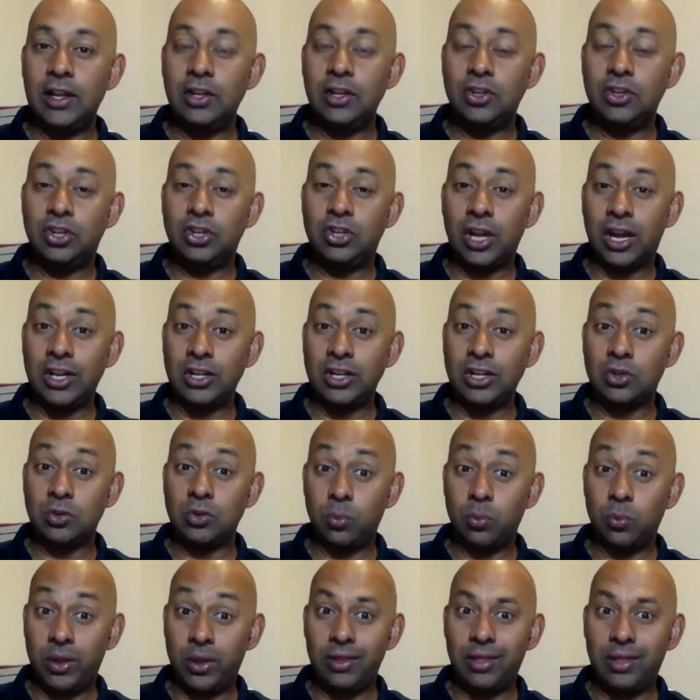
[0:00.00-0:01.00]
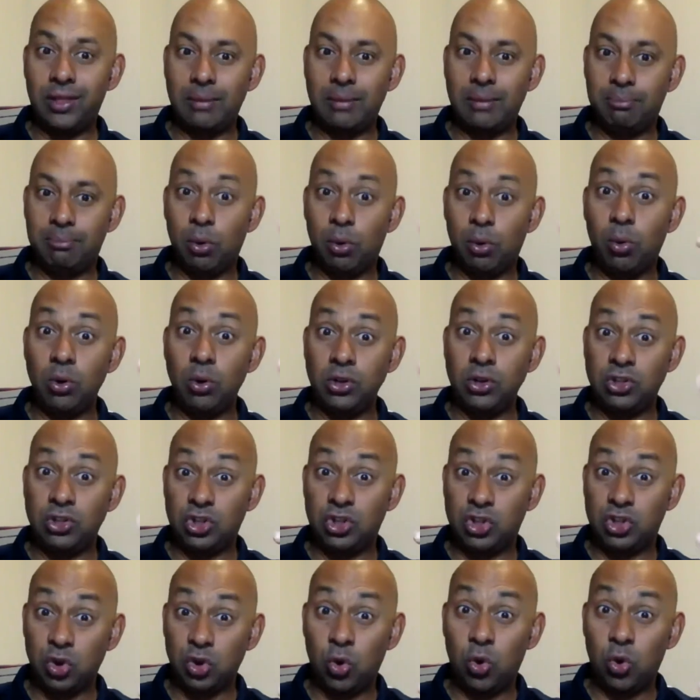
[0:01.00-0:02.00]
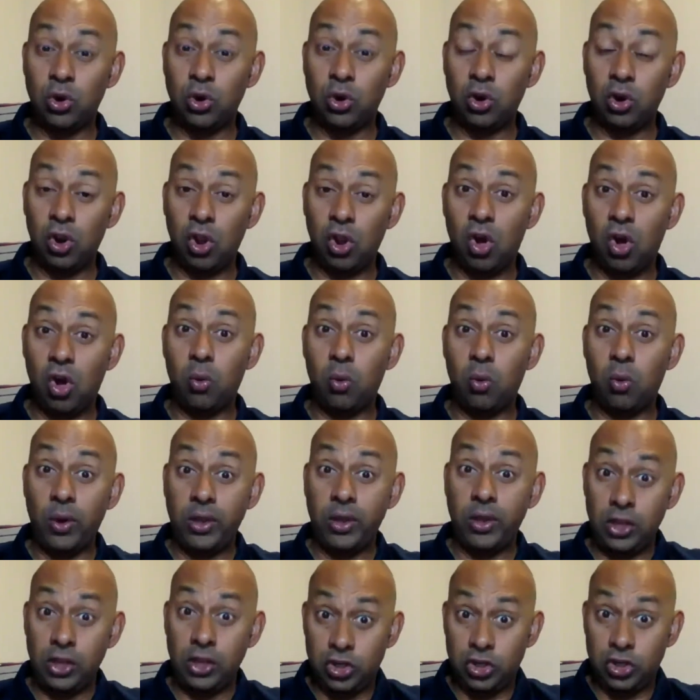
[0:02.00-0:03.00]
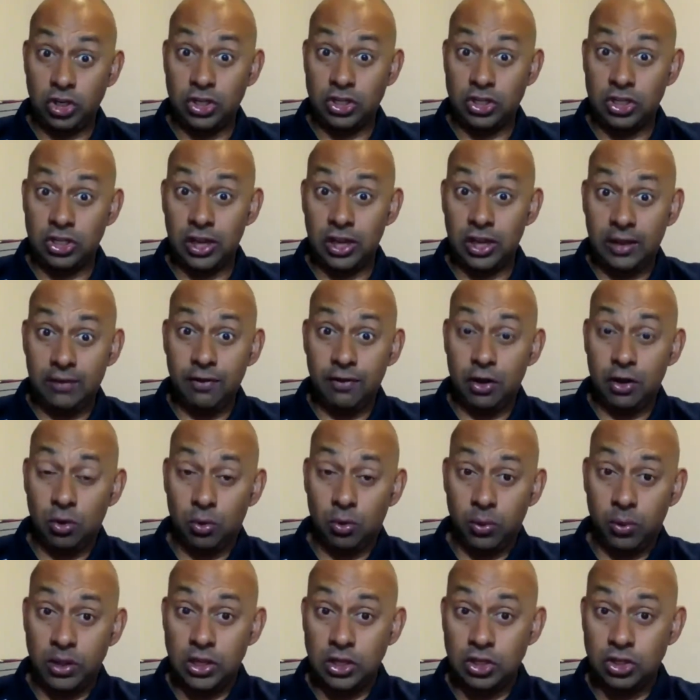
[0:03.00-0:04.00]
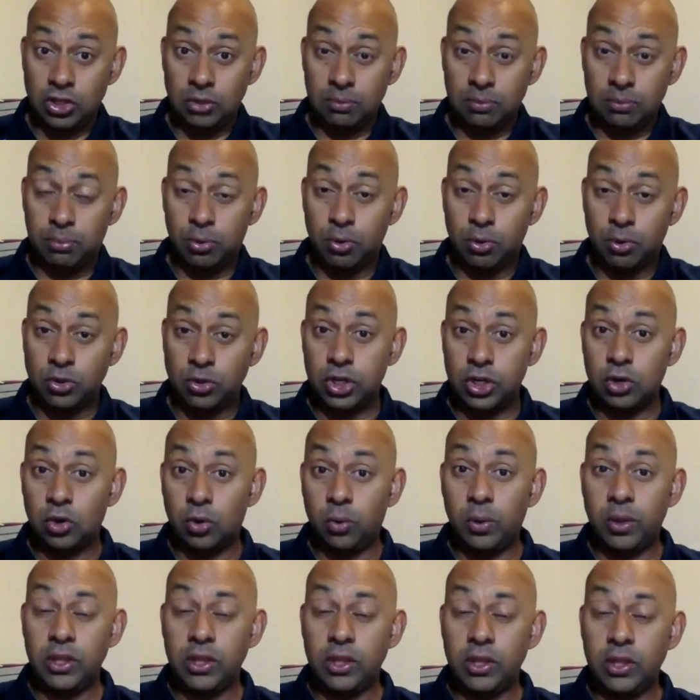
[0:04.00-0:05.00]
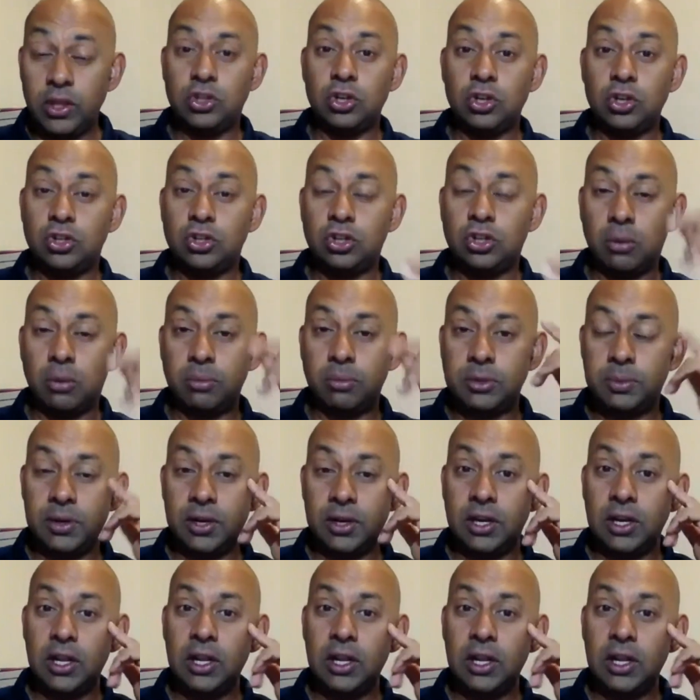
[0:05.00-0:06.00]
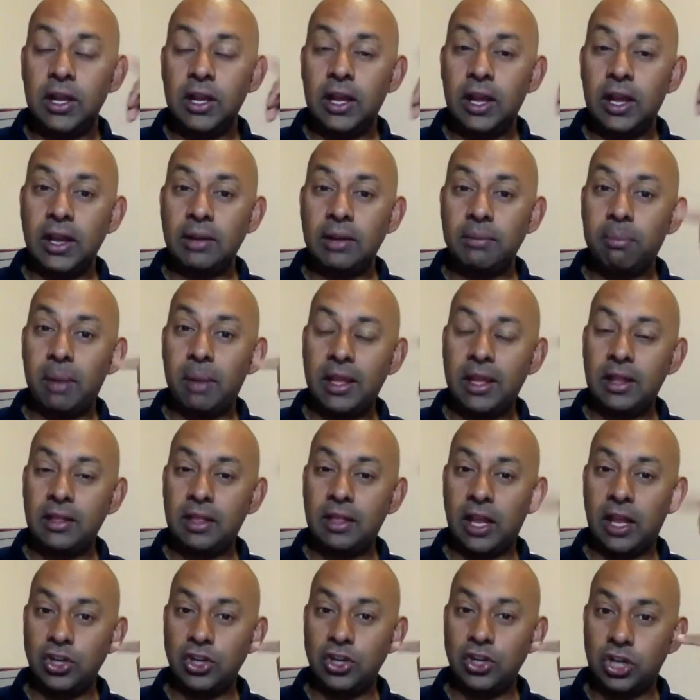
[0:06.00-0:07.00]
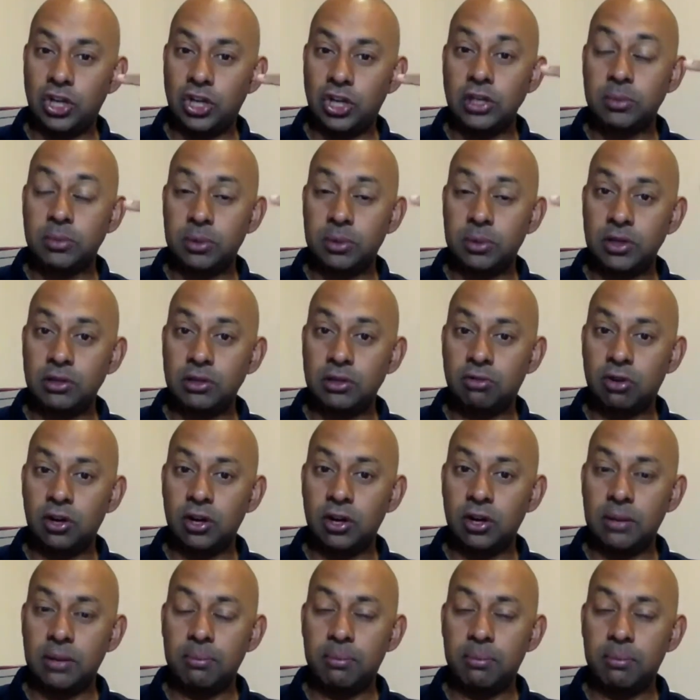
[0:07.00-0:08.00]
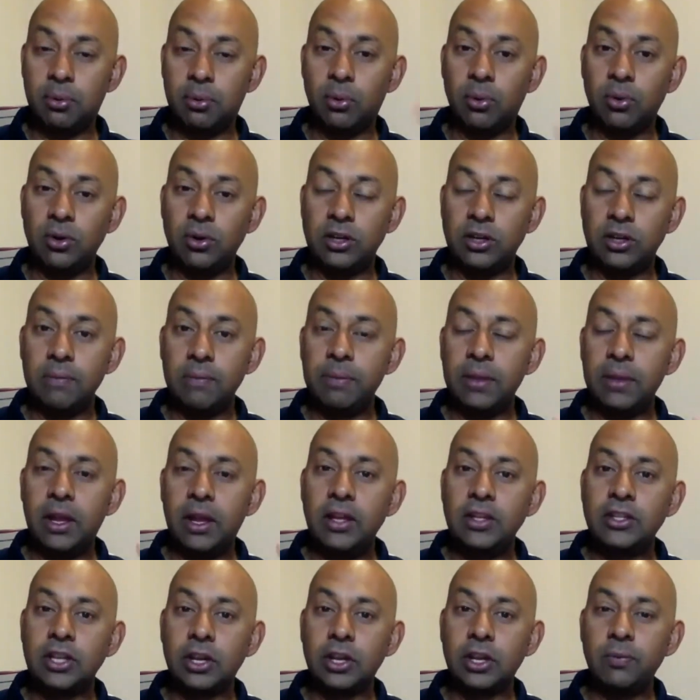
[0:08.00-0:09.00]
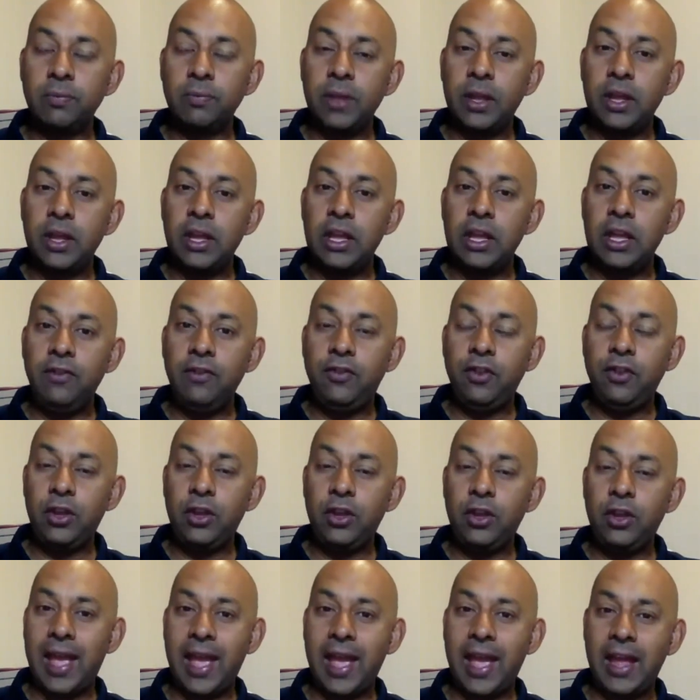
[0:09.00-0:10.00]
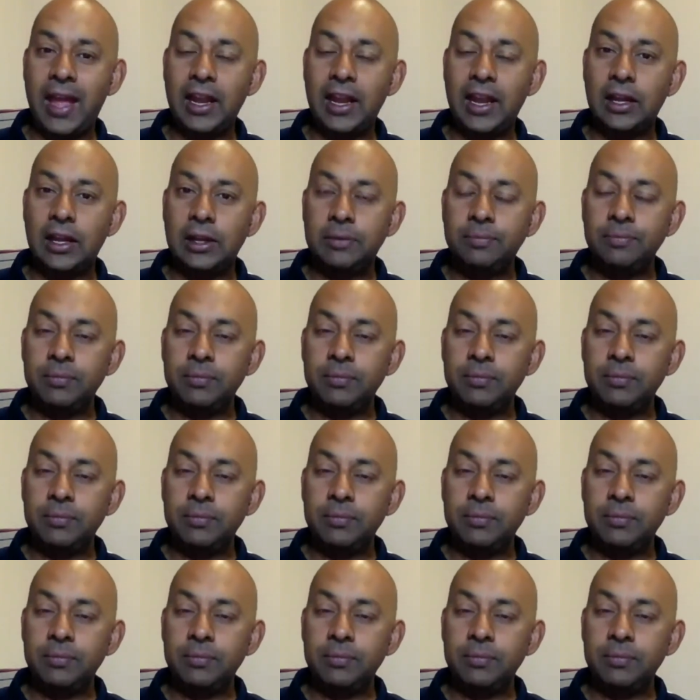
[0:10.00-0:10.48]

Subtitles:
judge whether that ball is short, long, whether you should just leave it or whether you should push it or whether you should topspin it. And making that judgment is really important. So if you can